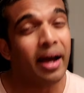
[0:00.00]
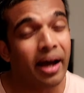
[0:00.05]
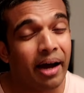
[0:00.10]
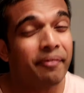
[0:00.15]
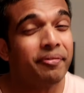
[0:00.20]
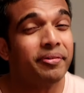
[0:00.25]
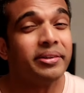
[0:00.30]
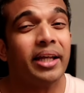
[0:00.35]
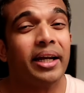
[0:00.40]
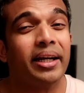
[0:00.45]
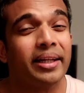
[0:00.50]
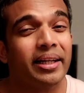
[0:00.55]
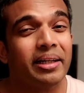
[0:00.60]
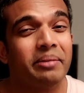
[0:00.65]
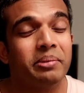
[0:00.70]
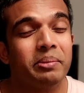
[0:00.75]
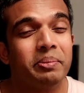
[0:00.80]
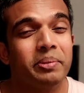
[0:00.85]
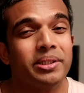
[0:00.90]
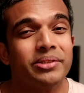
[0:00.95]
After that
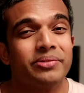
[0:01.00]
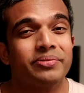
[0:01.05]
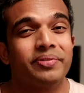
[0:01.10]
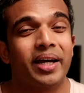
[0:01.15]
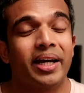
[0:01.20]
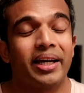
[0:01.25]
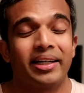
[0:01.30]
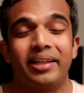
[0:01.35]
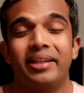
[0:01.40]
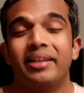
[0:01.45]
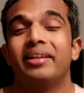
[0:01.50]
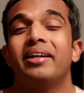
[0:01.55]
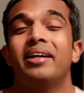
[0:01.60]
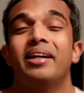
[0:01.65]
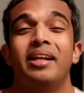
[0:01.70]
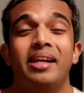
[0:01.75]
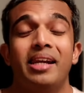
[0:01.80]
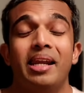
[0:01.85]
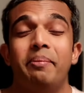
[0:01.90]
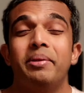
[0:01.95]
terrible piece of facting,
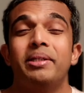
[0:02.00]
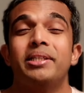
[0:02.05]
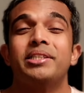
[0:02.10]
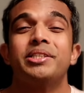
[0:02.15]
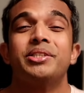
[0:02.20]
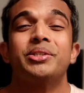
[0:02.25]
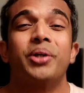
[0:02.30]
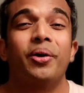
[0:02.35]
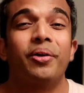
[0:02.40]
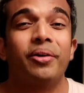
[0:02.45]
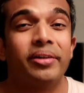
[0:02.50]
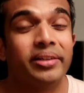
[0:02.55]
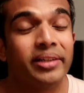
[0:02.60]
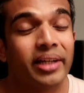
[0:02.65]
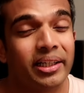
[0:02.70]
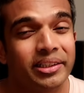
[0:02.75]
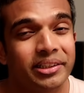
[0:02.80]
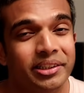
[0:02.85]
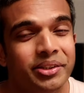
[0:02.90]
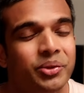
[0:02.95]
let me just draw your
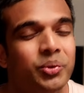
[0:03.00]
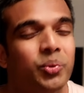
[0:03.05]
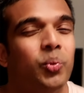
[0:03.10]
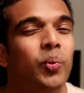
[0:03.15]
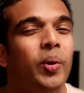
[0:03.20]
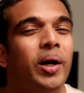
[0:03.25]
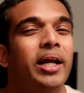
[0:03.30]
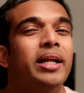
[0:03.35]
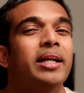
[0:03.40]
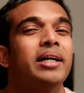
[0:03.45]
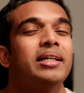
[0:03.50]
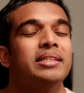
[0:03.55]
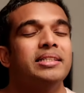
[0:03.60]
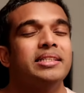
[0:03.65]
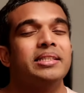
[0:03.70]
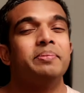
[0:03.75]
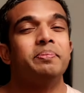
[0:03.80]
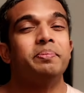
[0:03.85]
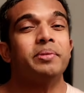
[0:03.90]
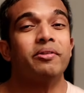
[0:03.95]
attention to one
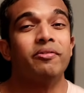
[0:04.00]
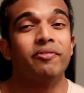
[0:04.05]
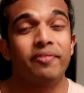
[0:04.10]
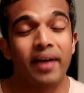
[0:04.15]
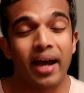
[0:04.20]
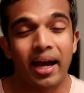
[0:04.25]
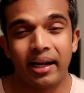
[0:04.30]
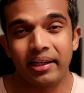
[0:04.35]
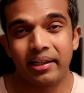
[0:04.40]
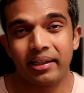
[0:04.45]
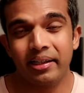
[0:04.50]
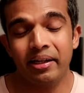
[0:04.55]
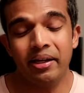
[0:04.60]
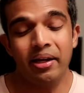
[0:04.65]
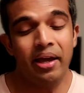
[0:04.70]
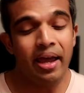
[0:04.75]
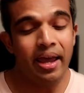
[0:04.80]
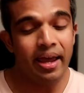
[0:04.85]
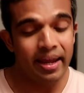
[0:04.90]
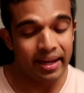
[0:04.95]
simple fact.
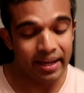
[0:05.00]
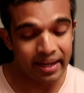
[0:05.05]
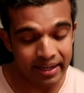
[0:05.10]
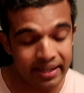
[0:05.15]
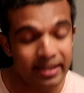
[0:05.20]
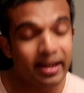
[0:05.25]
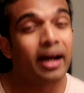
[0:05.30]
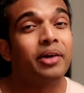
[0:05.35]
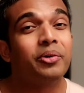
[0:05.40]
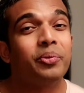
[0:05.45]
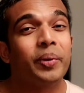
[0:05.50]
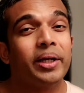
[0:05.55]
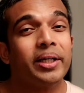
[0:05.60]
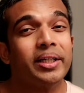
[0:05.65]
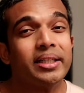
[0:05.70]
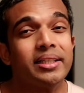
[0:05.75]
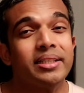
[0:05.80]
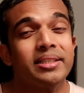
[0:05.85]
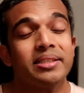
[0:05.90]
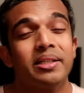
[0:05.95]
In our
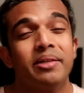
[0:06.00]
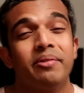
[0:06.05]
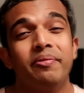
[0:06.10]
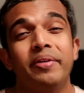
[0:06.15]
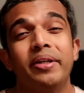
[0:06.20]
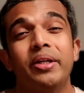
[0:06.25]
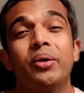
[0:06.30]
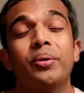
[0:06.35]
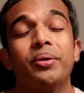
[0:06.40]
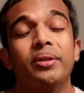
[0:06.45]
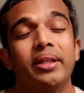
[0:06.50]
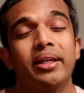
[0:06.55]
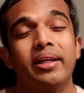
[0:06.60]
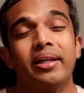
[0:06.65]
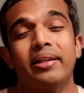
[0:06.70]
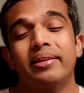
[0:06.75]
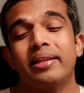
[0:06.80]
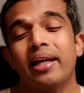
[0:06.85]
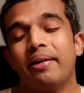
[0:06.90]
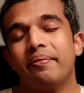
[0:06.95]
20s, we don't
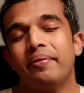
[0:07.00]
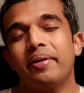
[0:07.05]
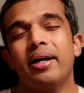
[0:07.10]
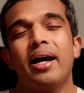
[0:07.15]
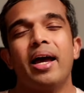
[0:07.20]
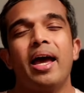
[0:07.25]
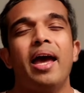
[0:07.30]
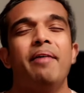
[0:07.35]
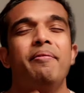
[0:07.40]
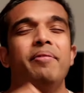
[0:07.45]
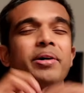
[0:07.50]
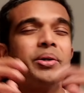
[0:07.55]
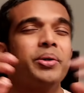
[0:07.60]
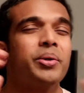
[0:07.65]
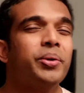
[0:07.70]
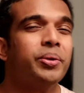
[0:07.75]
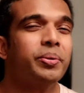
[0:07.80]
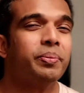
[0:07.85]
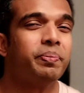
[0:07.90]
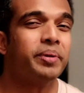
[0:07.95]
think that we are ever
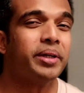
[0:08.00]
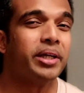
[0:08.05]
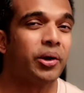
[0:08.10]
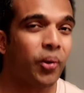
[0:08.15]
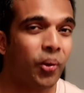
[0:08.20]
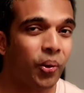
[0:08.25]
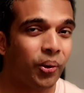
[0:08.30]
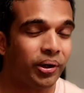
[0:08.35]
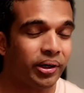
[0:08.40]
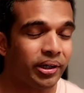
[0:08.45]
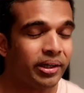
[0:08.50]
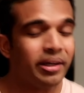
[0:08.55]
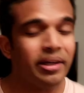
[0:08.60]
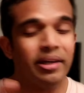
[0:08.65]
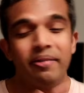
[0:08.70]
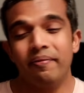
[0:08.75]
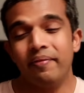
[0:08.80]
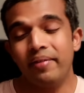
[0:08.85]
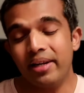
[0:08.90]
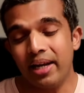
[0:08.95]
going to be old.
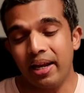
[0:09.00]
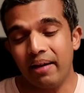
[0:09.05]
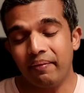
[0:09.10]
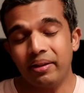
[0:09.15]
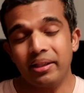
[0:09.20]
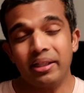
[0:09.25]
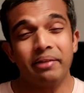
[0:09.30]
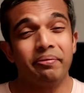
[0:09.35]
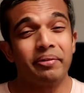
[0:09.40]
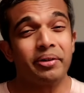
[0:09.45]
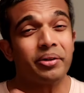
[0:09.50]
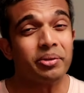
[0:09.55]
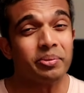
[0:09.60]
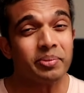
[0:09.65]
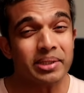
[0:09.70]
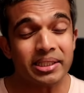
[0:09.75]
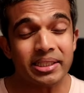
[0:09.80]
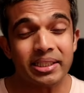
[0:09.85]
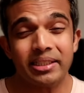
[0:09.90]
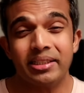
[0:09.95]
We never think we're going to
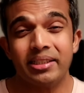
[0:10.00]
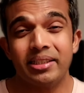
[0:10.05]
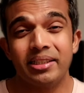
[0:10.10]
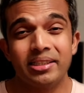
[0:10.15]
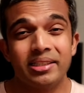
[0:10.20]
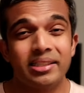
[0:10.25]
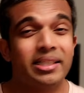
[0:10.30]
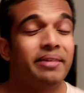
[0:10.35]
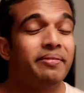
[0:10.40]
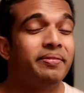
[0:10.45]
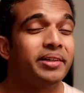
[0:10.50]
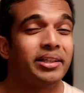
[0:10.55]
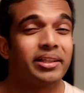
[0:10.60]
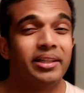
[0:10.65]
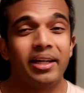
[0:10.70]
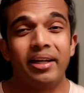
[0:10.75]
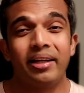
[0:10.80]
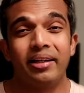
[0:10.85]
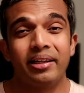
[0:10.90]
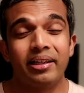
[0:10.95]
be 60,
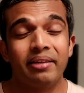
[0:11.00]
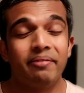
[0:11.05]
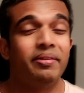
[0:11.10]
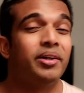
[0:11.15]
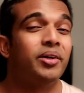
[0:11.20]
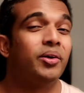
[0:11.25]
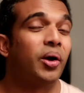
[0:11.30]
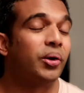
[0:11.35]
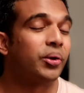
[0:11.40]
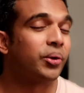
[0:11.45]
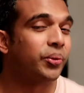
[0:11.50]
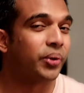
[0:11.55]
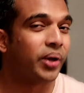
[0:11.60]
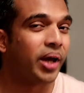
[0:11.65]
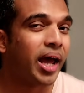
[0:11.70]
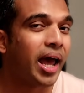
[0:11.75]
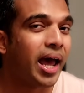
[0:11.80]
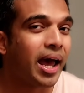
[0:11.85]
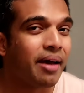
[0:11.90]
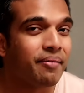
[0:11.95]
70, 80. We're not going to
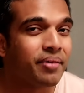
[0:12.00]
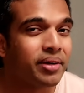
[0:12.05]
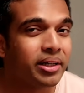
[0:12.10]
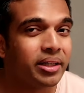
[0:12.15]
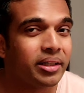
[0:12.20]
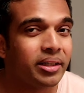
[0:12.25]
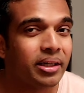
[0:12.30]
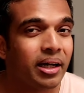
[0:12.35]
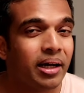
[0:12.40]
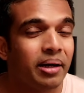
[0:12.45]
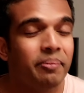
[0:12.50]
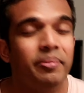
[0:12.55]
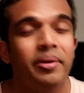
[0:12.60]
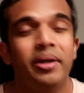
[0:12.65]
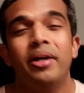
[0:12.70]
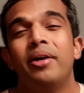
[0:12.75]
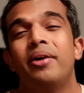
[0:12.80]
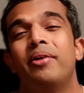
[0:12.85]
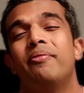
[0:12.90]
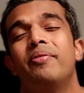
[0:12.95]
have an income.
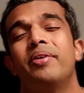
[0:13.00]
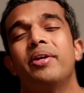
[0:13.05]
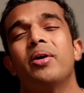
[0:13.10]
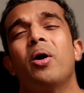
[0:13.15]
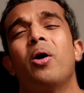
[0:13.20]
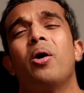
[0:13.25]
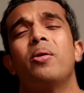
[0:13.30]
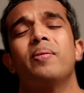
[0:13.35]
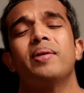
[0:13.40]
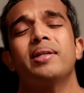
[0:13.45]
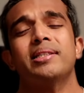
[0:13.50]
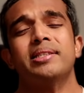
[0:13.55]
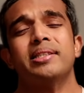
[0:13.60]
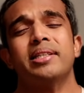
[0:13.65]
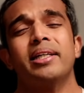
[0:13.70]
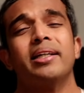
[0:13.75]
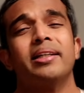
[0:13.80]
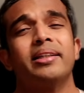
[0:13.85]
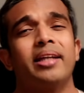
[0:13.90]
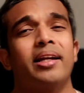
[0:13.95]
We always
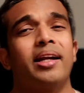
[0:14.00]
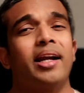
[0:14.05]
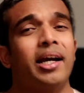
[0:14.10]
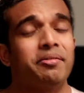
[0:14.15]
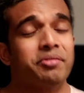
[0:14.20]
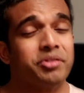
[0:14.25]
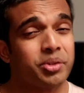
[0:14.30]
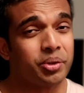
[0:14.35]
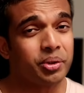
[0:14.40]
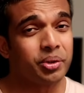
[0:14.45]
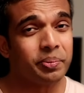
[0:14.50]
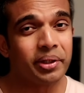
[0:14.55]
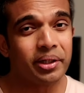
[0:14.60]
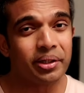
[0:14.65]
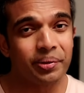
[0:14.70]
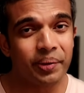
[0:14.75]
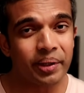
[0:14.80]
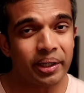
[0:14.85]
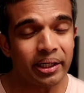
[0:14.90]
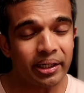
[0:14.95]
think that life's going to be
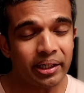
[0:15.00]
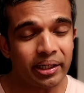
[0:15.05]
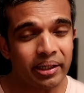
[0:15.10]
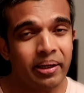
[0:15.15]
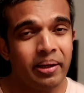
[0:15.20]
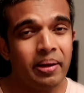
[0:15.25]
great.